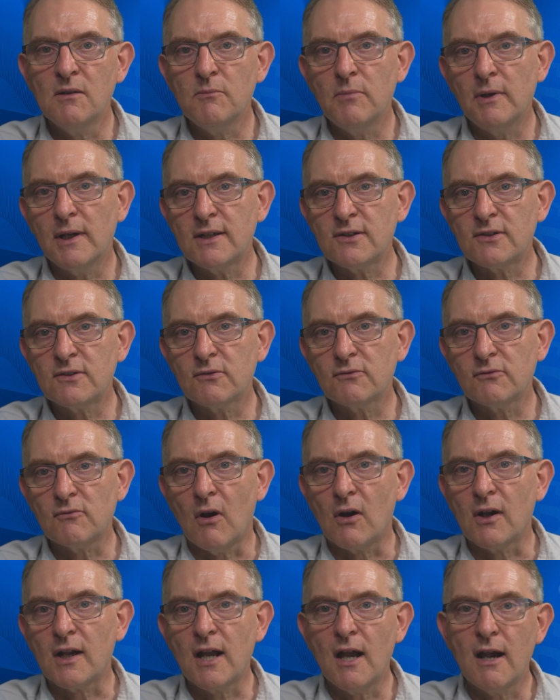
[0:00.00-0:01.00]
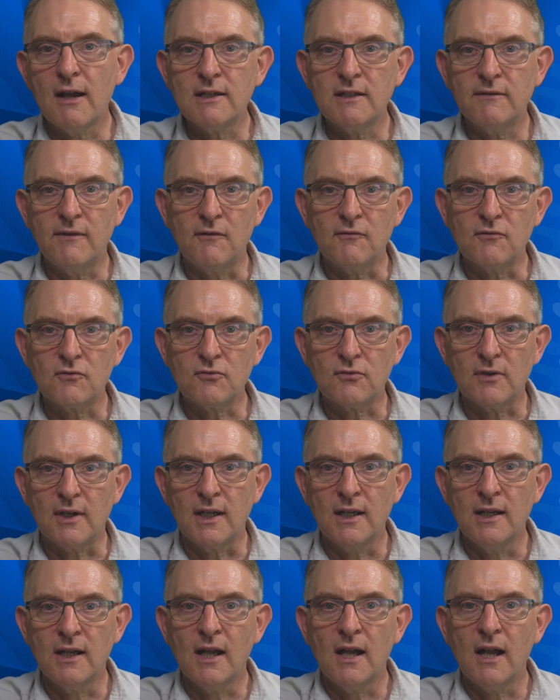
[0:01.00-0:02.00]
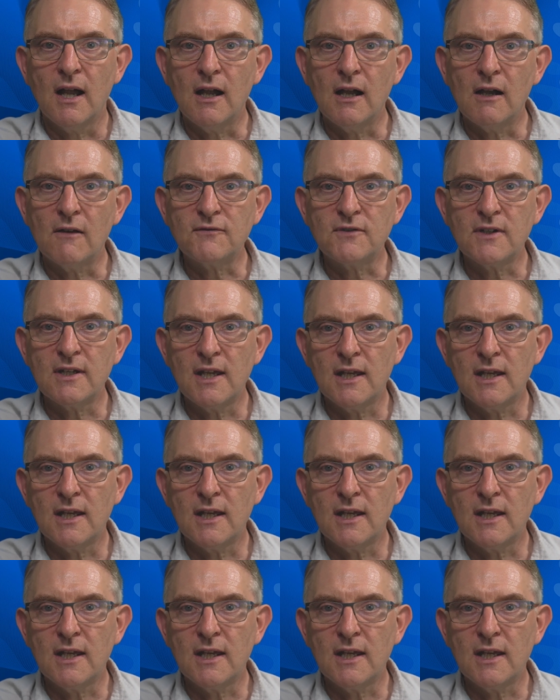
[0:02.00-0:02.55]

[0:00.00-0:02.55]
but it's the wrong kind of inventory after